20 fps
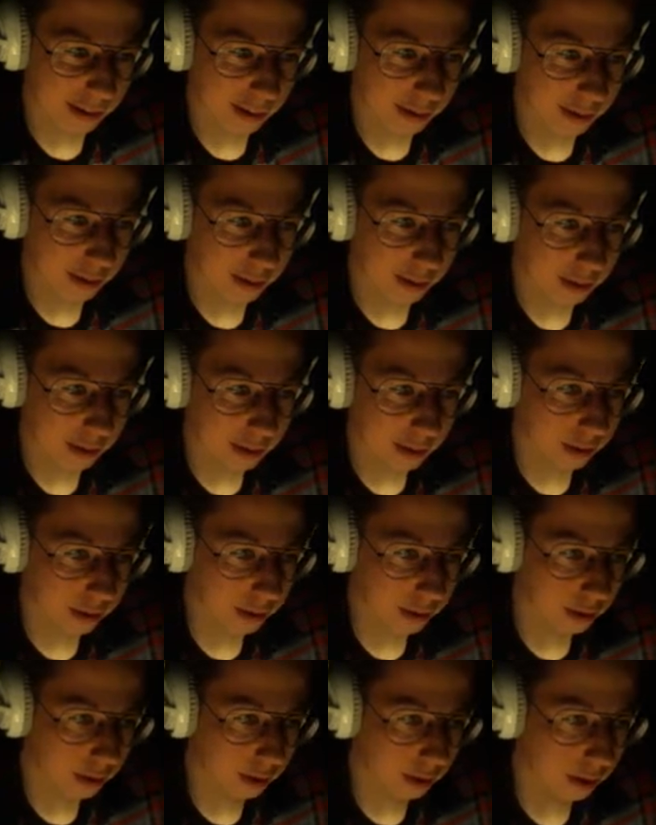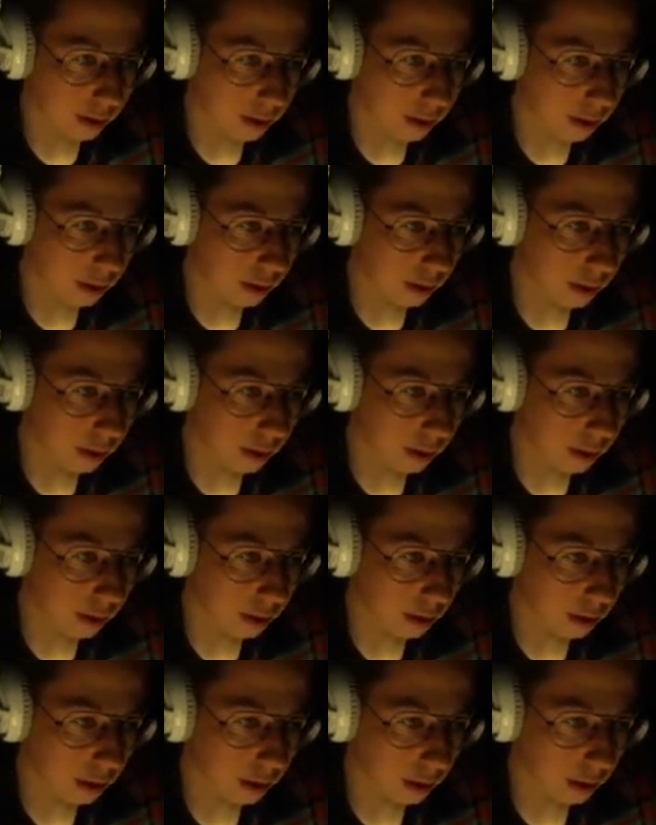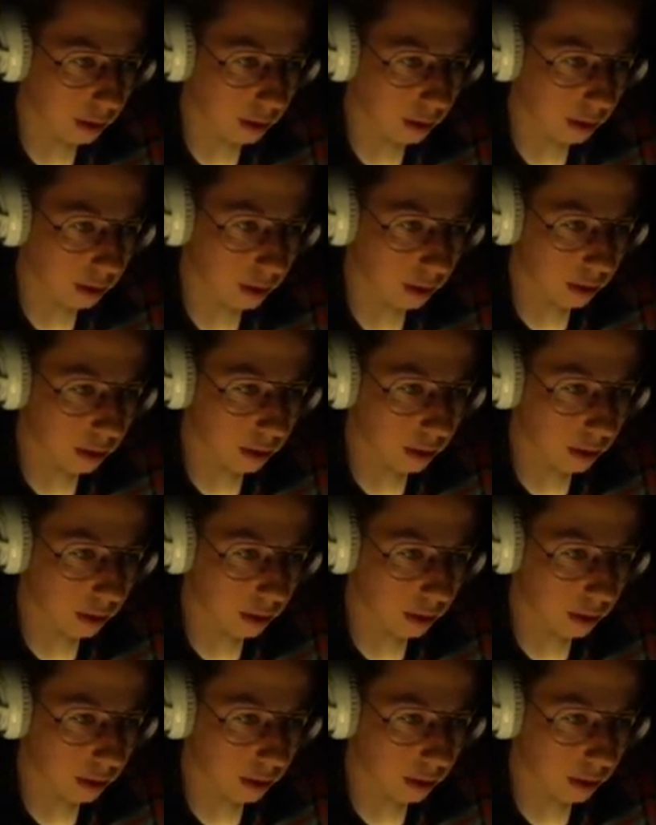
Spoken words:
Nothing is said.